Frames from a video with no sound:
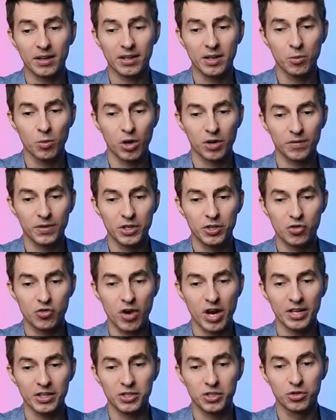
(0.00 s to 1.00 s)
what if he
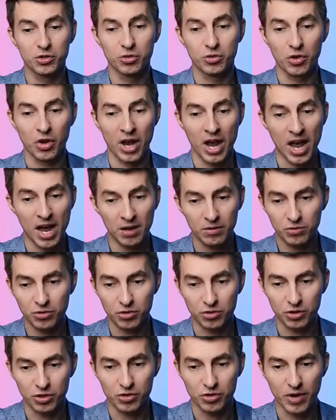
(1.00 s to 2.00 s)
tries to
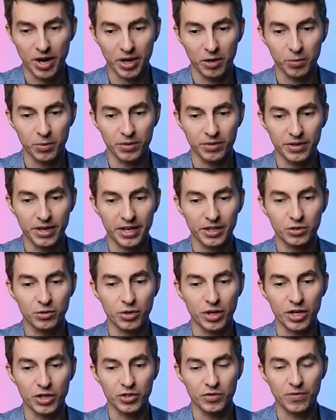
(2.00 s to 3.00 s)
counter-strike with knight to
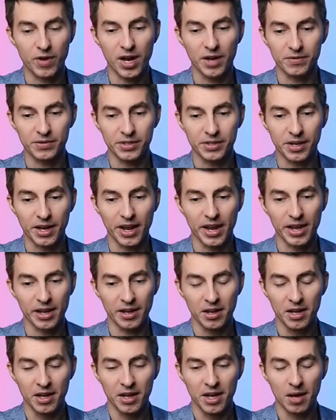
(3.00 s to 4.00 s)
h5, saying, hey,
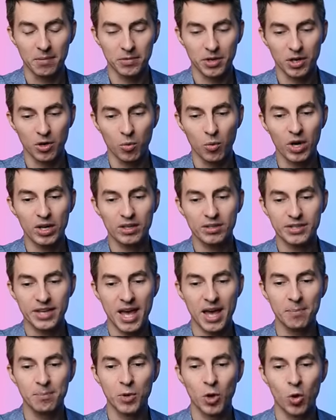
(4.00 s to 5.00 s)
I'm gonna win a
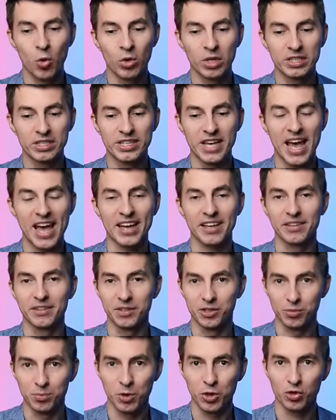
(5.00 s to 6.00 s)
tempo attacking
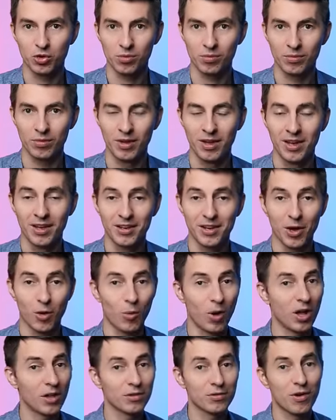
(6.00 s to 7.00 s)
this bishop. Now,
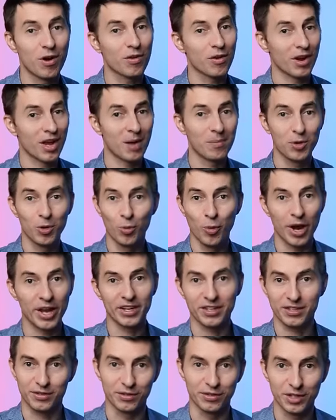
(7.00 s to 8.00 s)
while there are a couple of
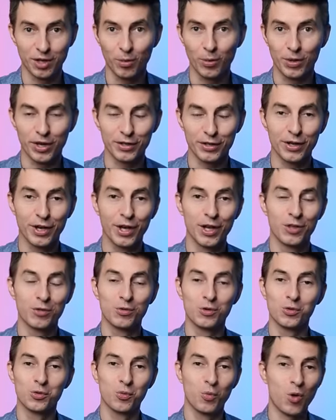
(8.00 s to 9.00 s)
ways to deal with it, there
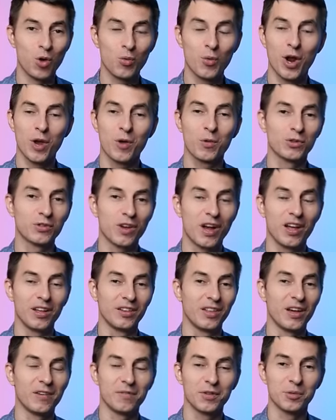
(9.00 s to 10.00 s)
is one way which I
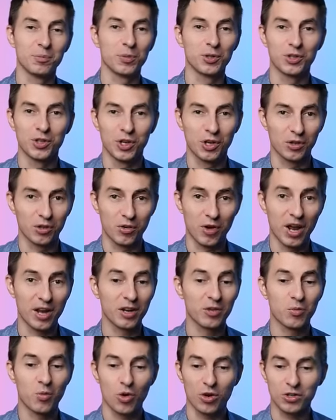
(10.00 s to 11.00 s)
love in particular, and
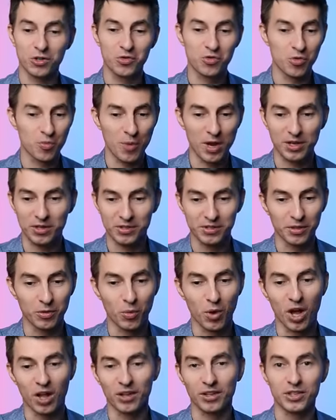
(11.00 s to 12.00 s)
it works tremendously
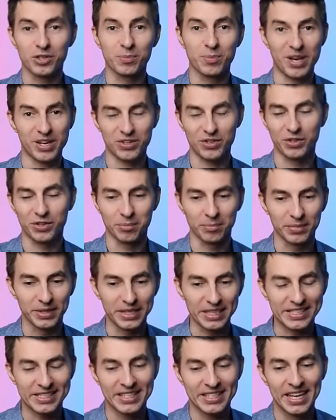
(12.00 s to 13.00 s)
well, especially in
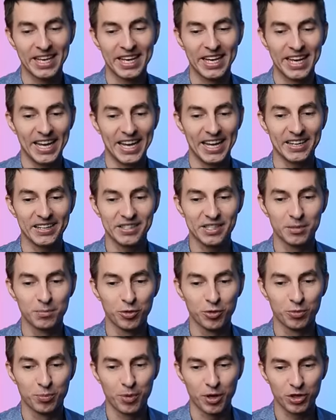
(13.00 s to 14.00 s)
bleeds. It is the
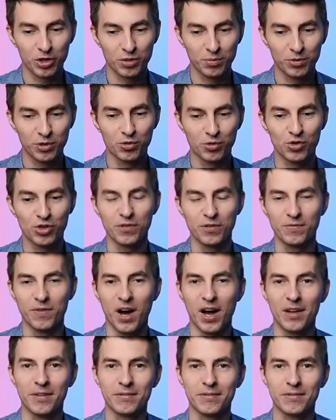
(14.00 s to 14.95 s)
move bishop to g5.